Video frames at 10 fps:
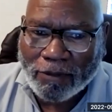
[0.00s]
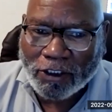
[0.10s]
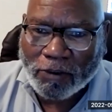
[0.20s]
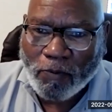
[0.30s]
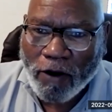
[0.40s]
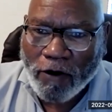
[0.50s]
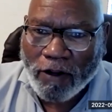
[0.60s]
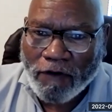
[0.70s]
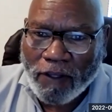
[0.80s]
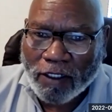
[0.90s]
The
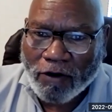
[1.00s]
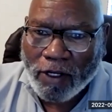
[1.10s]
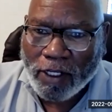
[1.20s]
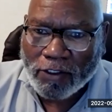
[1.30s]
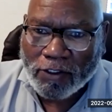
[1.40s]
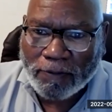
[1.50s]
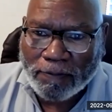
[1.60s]
spirit of increase.